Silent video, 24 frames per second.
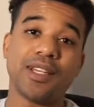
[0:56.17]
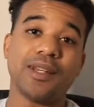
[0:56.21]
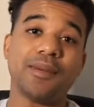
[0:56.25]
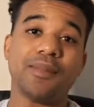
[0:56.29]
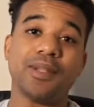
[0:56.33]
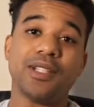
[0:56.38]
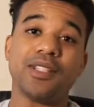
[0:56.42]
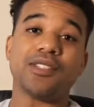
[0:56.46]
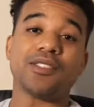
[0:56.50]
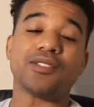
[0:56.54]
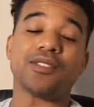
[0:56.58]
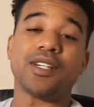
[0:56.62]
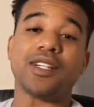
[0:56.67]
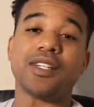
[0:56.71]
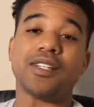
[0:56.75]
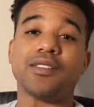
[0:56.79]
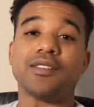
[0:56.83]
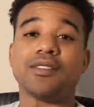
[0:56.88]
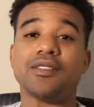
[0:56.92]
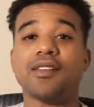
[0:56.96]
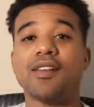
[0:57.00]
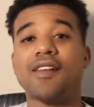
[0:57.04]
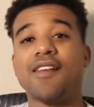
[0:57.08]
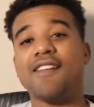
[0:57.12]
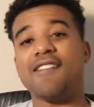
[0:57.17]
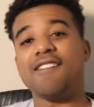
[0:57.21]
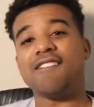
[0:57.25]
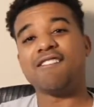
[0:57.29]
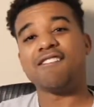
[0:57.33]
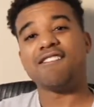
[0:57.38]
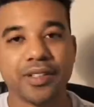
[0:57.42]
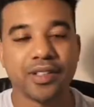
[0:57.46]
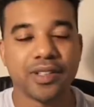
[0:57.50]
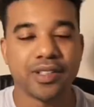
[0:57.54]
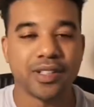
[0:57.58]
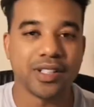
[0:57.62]
means, right?
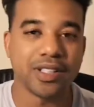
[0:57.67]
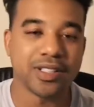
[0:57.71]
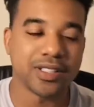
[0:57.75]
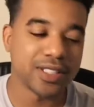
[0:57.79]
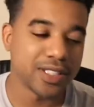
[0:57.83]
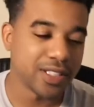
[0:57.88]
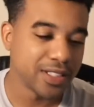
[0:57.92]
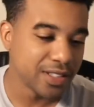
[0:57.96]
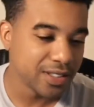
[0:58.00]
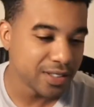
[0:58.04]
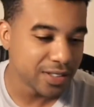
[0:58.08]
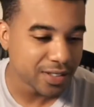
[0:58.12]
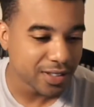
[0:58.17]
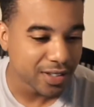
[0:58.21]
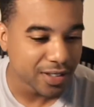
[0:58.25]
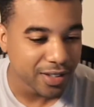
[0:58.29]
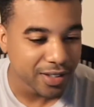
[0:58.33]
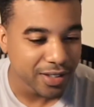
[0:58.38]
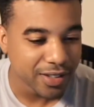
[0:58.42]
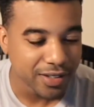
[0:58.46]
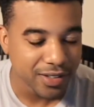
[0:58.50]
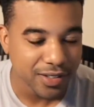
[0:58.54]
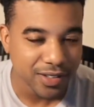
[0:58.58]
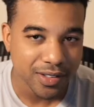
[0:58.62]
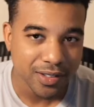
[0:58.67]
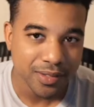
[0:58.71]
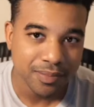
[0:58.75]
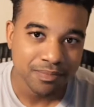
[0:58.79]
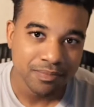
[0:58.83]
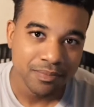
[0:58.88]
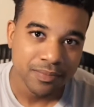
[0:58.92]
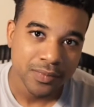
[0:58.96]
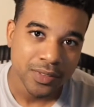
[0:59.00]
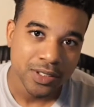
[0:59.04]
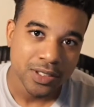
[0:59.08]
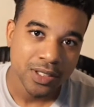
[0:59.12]
Let's get this started.
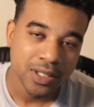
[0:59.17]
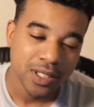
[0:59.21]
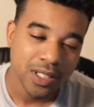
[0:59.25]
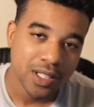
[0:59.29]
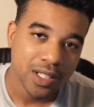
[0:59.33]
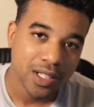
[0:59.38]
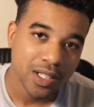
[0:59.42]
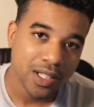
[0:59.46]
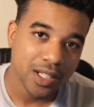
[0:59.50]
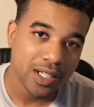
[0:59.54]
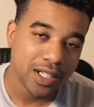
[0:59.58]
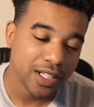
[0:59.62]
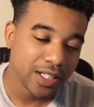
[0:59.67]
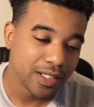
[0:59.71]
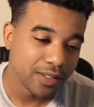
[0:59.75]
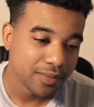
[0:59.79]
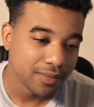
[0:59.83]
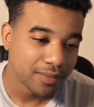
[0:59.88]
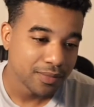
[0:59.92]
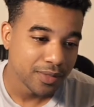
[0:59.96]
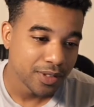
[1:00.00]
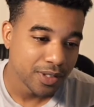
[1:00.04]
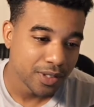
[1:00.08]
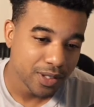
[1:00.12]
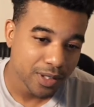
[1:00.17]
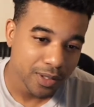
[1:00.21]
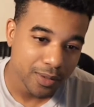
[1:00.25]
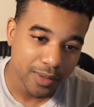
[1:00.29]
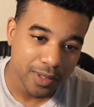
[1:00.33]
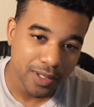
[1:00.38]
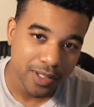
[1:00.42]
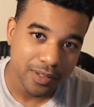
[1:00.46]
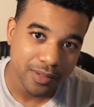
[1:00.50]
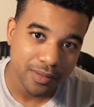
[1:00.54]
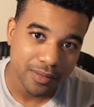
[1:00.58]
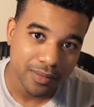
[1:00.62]
All right. You know
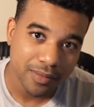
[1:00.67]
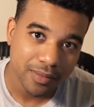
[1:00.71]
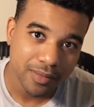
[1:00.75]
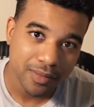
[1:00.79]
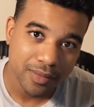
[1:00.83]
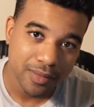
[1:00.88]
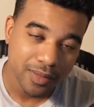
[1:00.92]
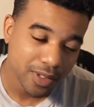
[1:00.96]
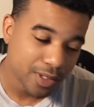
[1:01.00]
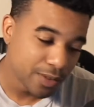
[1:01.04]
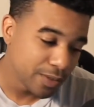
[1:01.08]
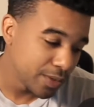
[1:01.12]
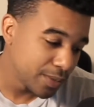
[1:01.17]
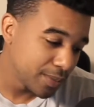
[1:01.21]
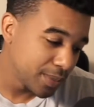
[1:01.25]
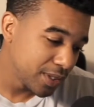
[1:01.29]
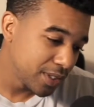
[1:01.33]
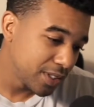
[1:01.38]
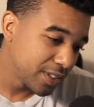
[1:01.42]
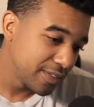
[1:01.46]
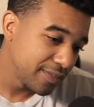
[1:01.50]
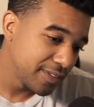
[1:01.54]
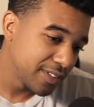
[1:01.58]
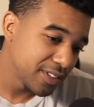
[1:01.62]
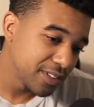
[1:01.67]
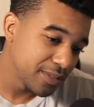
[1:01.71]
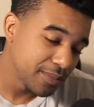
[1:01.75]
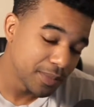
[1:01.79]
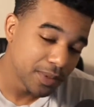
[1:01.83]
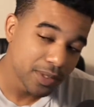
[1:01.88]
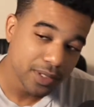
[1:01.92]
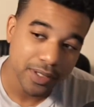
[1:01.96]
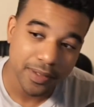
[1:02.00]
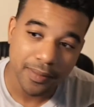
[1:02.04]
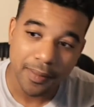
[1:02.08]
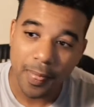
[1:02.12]
what? You won't believe this,
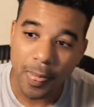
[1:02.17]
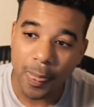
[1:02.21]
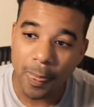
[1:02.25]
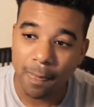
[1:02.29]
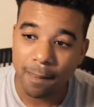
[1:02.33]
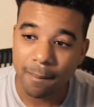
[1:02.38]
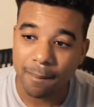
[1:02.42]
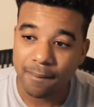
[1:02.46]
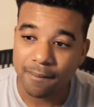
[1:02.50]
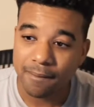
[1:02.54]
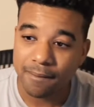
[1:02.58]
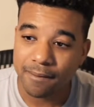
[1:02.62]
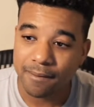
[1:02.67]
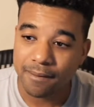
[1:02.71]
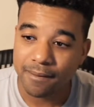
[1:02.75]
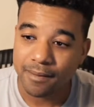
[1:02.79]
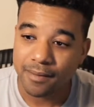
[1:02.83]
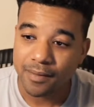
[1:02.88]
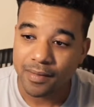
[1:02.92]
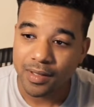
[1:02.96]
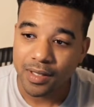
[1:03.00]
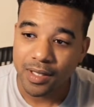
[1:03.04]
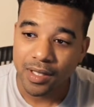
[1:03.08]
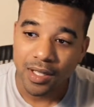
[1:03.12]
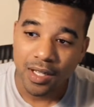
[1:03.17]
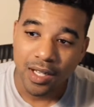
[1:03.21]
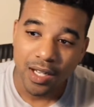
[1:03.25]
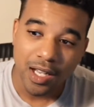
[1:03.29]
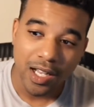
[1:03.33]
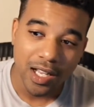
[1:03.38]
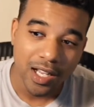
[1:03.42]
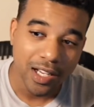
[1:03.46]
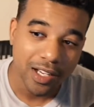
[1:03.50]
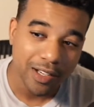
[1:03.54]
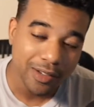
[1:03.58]
but I had